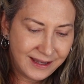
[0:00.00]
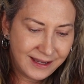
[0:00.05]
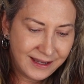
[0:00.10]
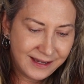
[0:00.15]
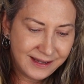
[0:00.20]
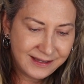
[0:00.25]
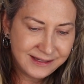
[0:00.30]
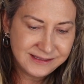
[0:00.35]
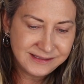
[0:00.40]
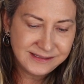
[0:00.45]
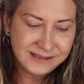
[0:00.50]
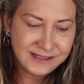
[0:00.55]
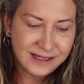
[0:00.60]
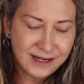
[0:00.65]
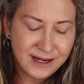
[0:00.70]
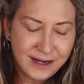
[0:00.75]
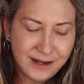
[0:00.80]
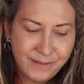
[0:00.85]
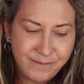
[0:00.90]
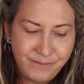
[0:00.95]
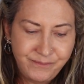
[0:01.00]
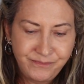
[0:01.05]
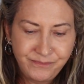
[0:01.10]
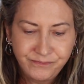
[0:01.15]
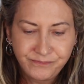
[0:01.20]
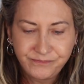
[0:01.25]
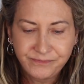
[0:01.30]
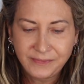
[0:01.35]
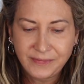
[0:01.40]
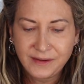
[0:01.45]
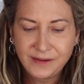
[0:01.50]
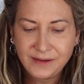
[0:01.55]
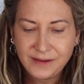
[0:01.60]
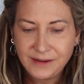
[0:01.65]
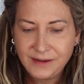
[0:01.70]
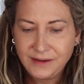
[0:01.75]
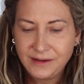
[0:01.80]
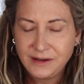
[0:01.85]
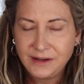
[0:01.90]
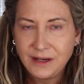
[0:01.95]
And
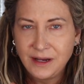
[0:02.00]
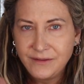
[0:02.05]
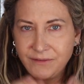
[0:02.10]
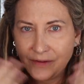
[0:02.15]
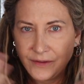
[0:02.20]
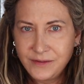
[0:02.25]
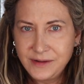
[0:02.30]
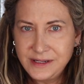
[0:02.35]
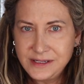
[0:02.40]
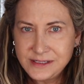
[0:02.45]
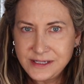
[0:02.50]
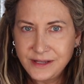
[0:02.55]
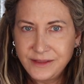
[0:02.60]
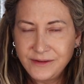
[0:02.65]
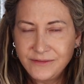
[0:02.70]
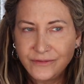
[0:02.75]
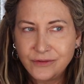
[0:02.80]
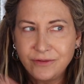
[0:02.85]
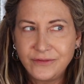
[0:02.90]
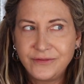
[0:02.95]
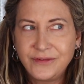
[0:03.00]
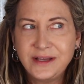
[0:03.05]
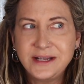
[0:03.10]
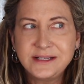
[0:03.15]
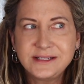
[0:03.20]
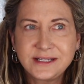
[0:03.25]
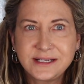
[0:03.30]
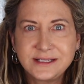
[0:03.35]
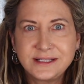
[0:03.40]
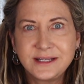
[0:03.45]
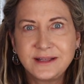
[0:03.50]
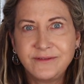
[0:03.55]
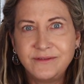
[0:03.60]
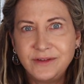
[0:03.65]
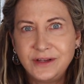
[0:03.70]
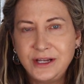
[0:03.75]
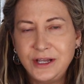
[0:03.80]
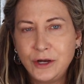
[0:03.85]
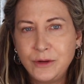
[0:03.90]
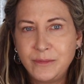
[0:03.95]
I've already done the full face. That's in the
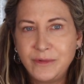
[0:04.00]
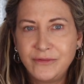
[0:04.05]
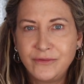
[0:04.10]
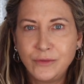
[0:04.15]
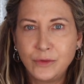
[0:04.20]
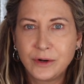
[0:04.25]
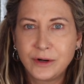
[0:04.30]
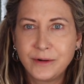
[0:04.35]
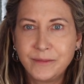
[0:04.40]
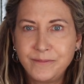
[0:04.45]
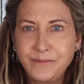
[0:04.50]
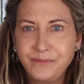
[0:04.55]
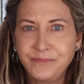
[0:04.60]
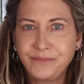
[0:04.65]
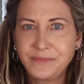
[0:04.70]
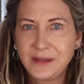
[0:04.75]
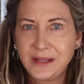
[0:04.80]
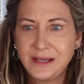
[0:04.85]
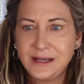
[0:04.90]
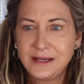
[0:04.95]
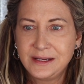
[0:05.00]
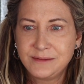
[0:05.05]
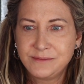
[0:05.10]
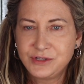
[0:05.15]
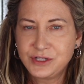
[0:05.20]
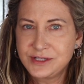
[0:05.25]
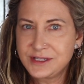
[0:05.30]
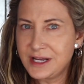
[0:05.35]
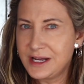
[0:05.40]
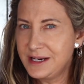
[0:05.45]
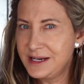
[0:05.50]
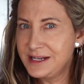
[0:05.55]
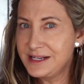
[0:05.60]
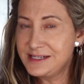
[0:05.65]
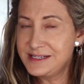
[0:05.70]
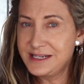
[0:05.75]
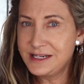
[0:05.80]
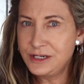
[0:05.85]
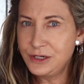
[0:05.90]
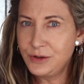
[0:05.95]
video before. Just kind of
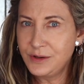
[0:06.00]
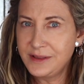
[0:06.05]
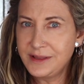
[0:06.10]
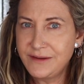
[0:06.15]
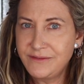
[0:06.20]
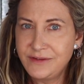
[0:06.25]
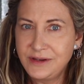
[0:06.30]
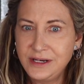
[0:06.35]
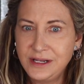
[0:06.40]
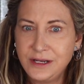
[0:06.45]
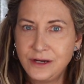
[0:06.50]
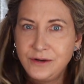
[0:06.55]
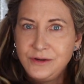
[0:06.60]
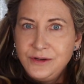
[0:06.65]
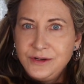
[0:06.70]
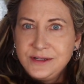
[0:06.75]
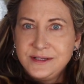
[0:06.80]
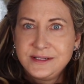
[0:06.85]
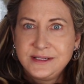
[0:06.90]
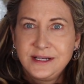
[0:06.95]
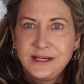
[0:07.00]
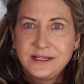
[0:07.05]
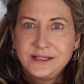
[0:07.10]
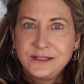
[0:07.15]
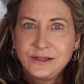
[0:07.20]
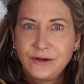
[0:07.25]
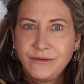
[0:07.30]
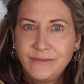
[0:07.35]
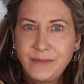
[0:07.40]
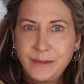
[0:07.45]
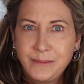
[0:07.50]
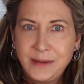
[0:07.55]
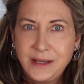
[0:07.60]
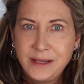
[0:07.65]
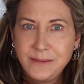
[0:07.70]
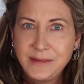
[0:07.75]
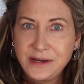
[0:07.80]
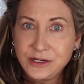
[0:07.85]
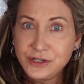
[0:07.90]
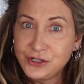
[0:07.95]
continuing that video. You can see I still have my
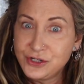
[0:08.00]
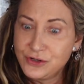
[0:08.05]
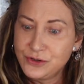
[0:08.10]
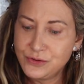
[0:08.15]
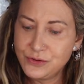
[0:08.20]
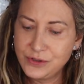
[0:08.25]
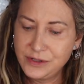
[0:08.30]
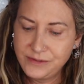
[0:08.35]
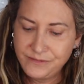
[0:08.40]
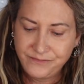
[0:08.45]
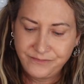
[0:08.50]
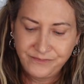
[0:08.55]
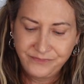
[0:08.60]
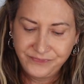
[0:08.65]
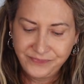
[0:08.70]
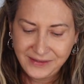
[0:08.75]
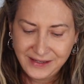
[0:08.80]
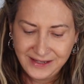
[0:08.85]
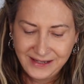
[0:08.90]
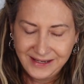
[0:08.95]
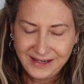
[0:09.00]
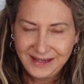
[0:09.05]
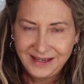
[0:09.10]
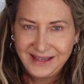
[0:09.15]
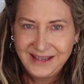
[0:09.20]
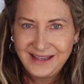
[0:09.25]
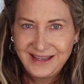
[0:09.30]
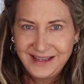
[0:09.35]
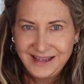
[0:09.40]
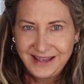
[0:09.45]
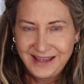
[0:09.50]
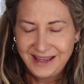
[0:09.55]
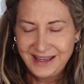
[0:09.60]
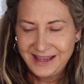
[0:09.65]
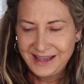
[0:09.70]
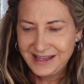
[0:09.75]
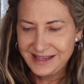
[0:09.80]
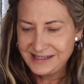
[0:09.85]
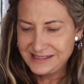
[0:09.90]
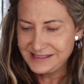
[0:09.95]
Mickey Mouse shirt on.
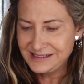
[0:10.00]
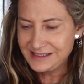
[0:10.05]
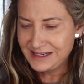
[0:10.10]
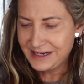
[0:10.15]
And